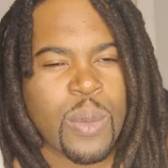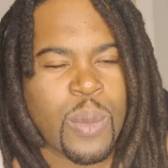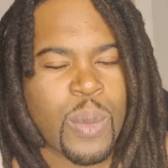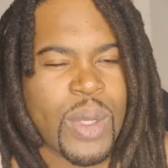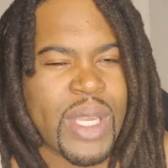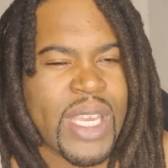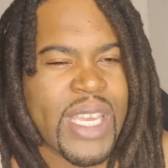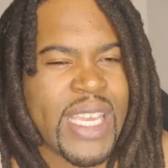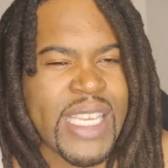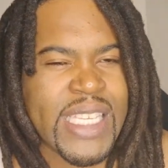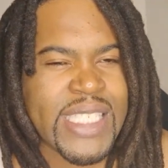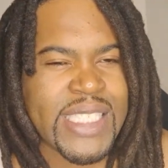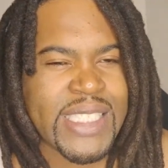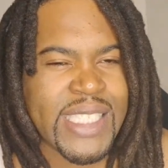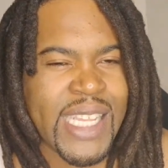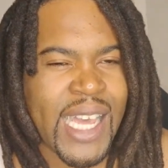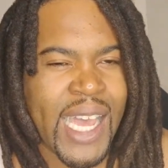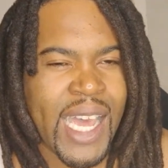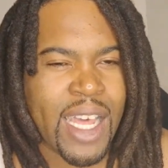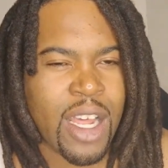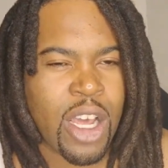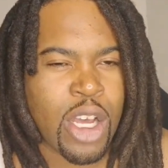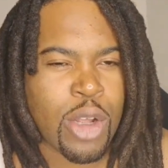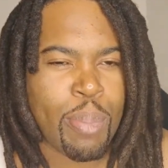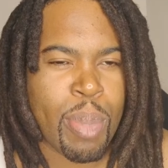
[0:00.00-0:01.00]
He's
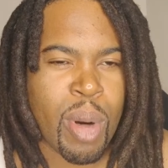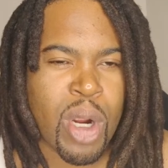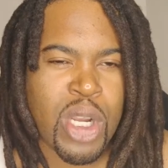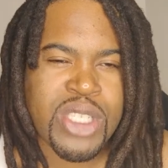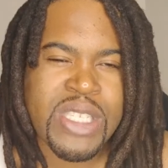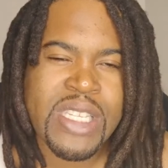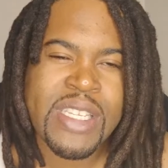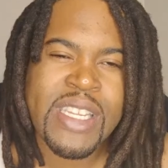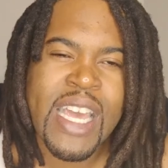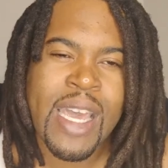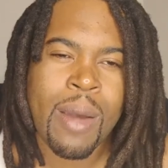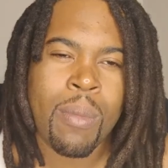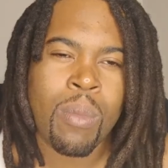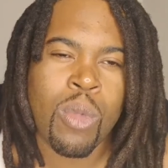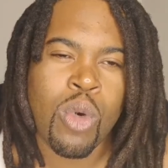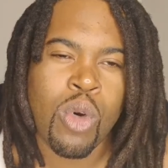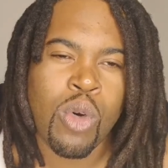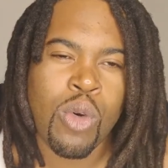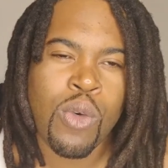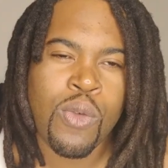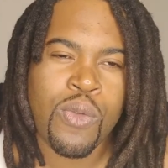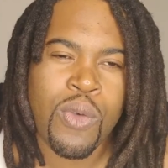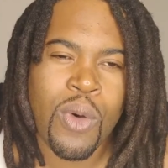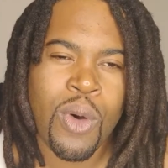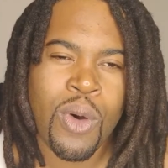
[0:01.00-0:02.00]
not a person that
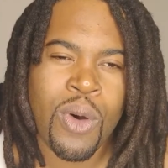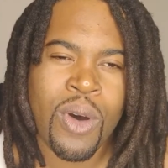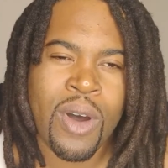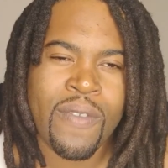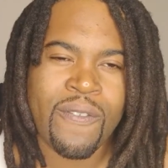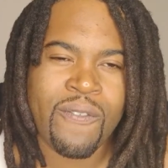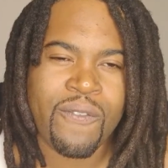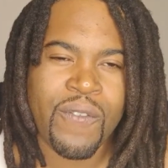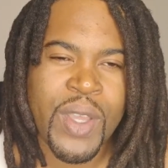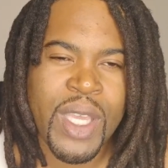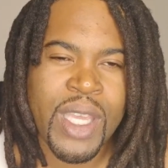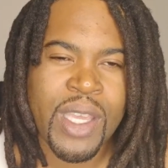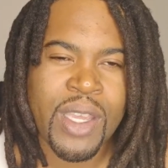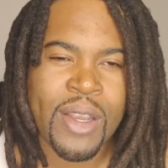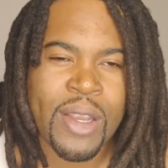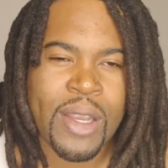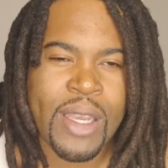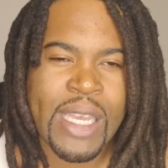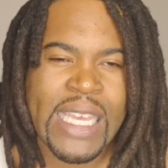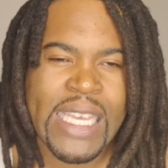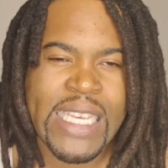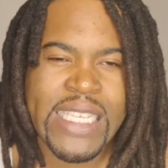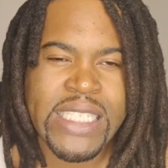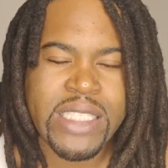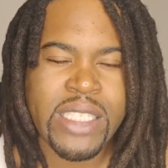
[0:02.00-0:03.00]
move on fear.
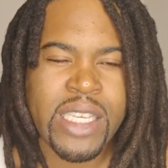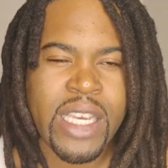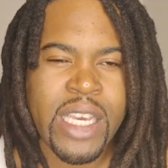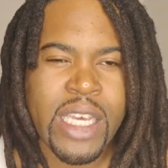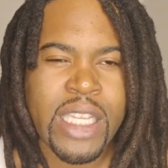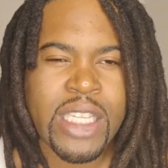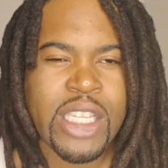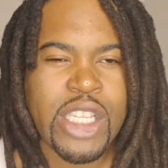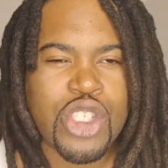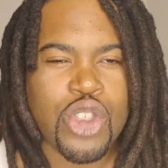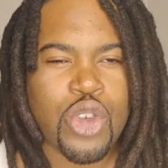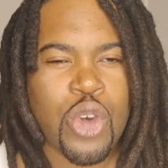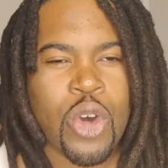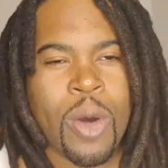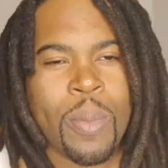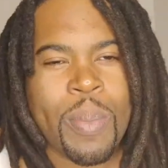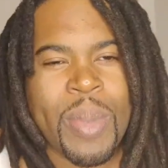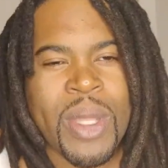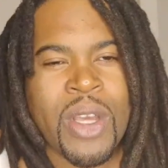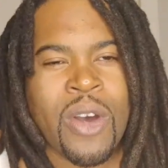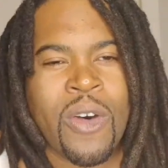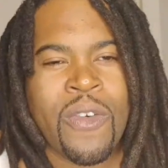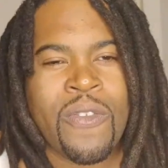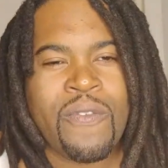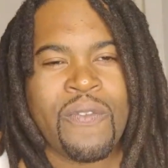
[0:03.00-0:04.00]
The
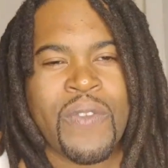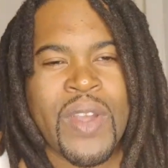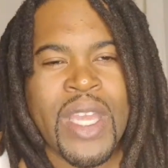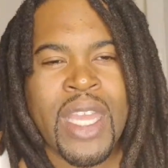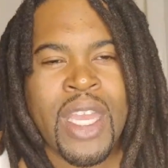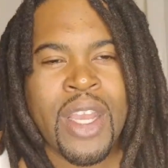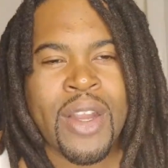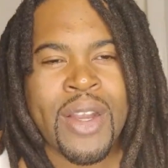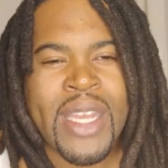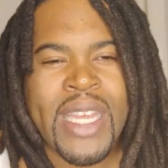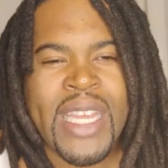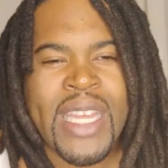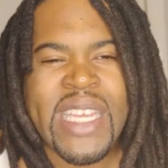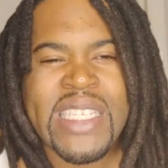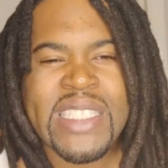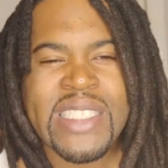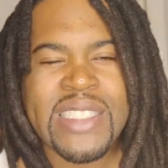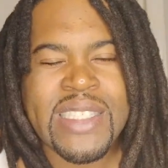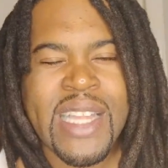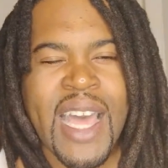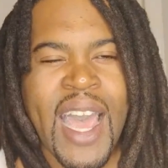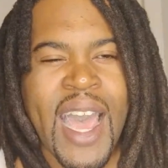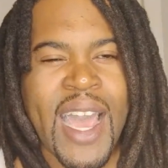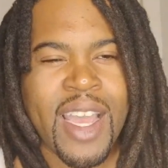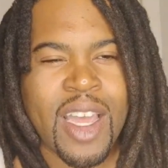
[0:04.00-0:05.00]
Scorpio fear is
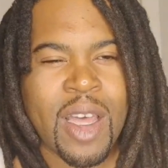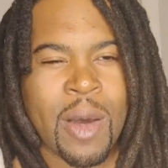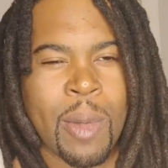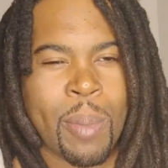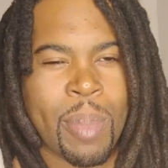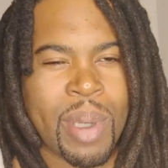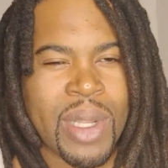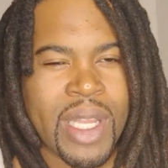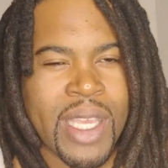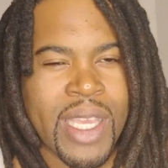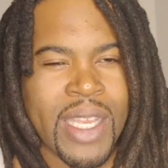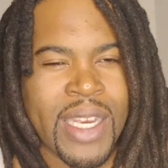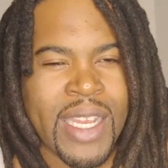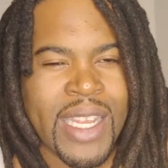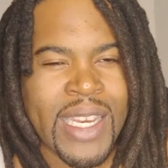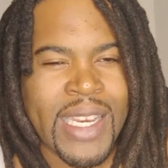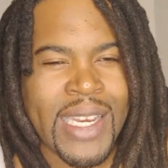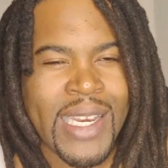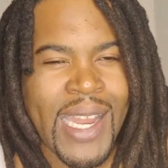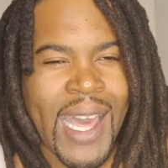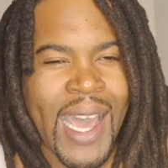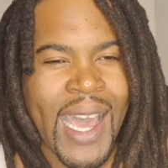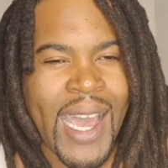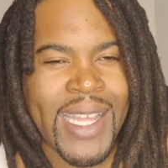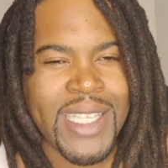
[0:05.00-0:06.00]
not completing,
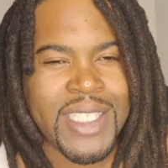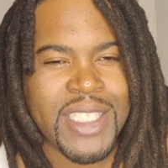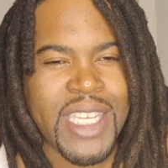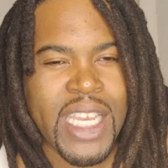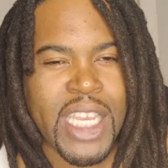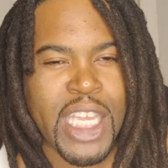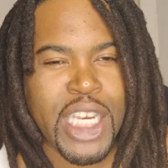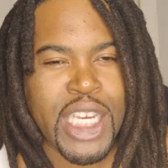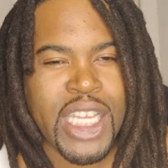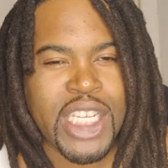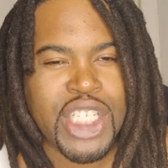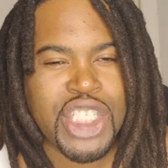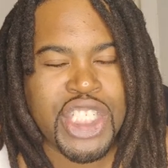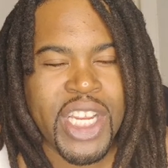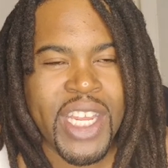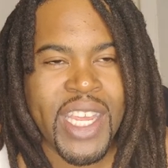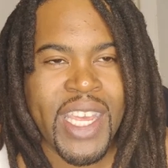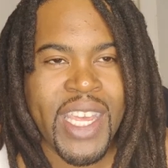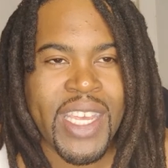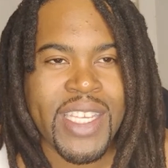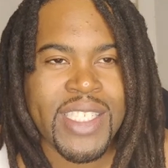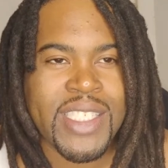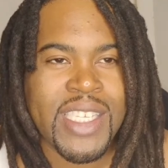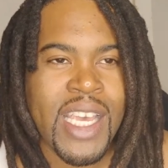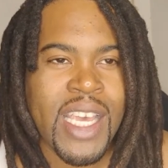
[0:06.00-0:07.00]
not taking a
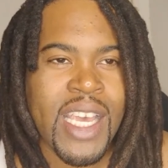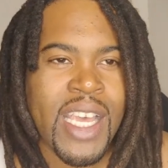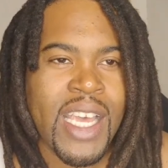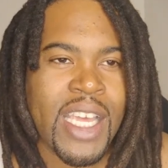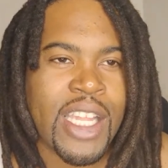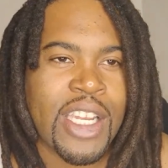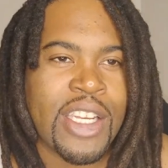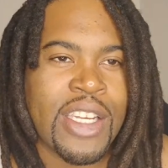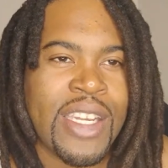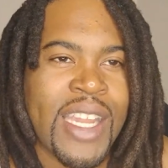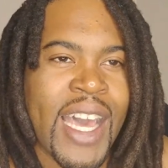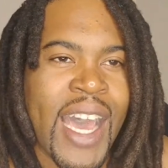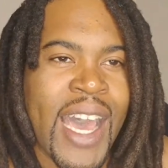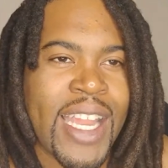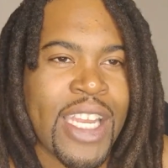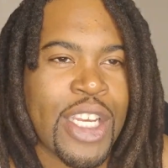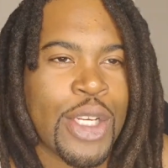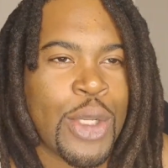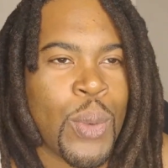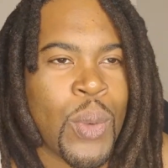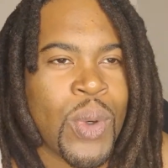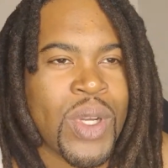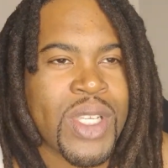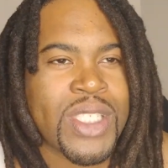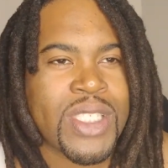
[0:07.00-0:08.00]
chance, not
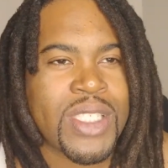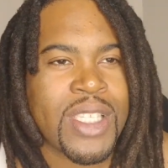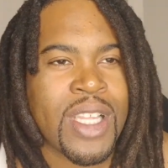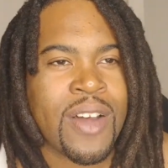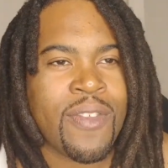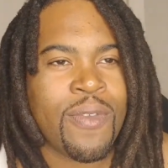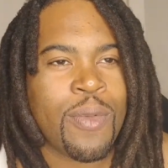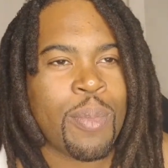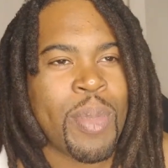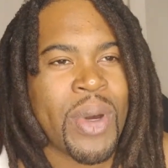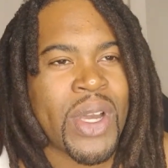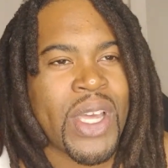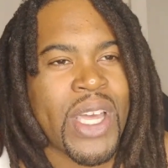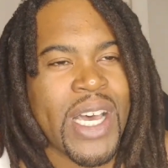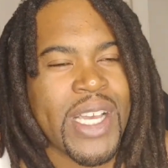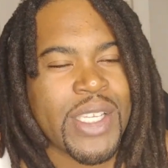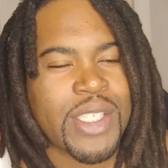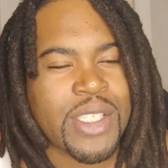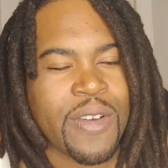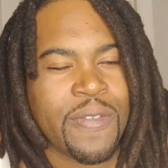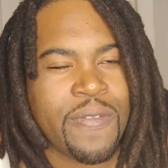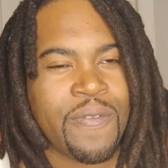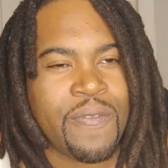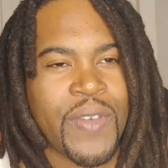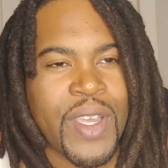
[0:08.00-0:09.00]
doing stuff because
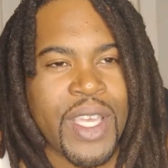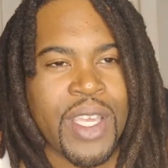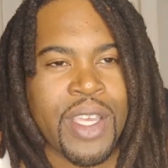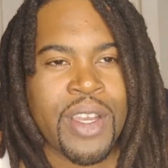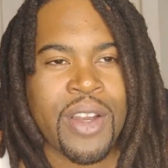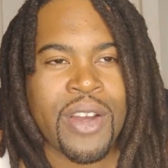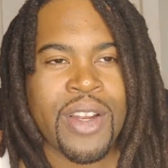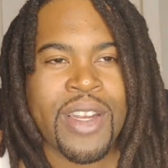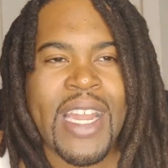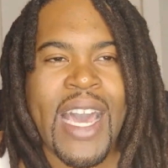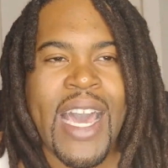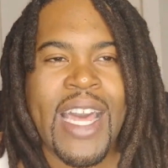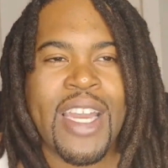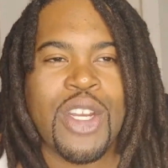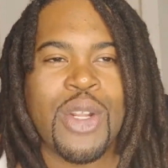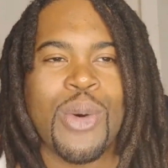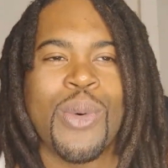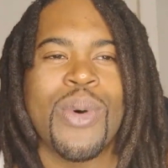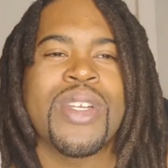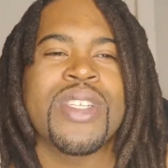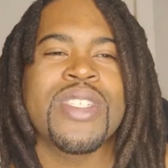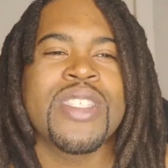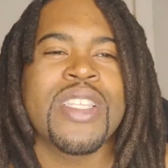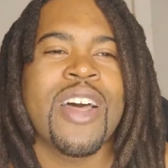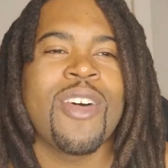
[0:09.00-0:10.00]
of fear, not doing
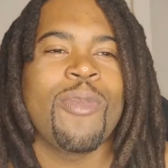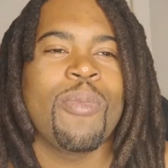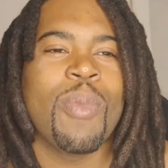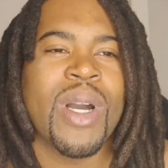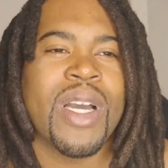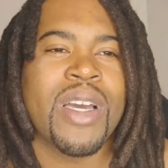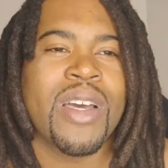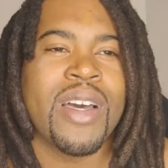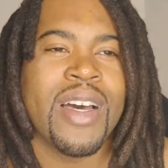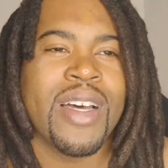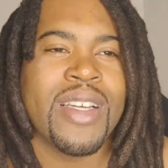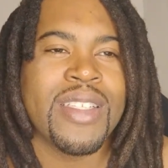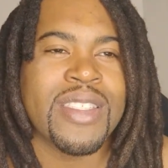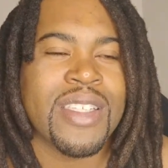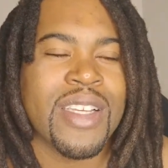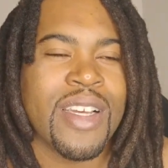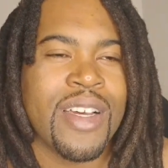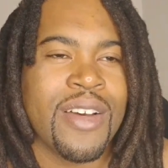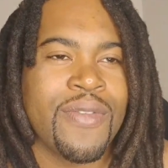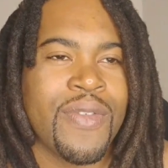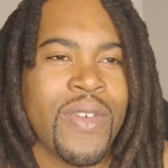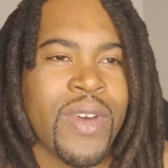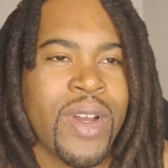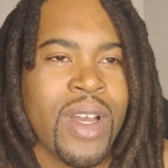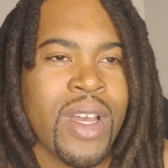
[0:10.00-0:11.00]
stuff because of
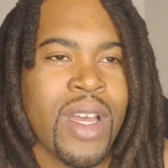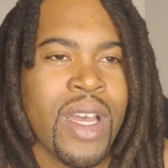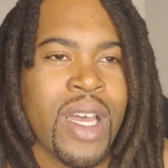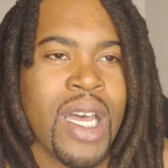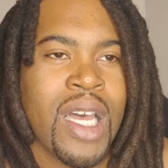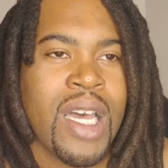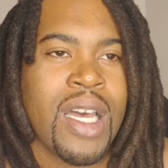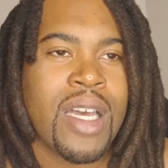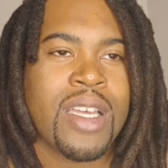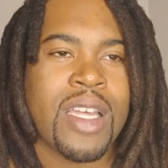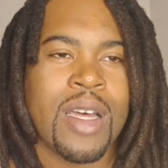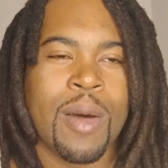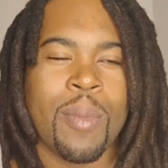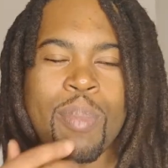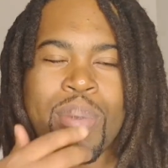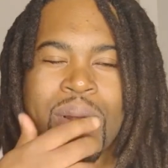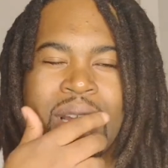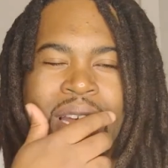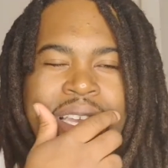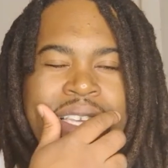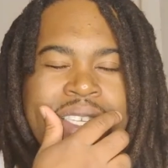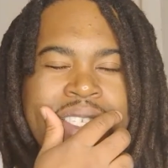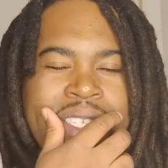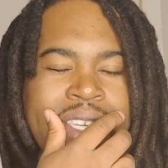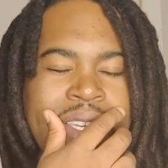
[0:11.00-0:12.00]

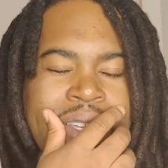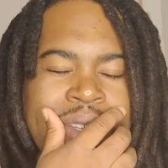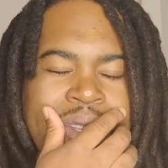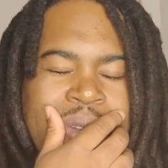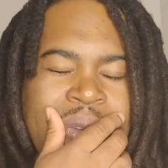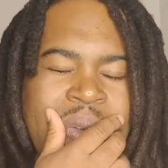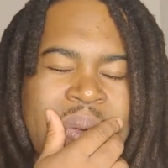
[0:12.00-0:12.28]
complacent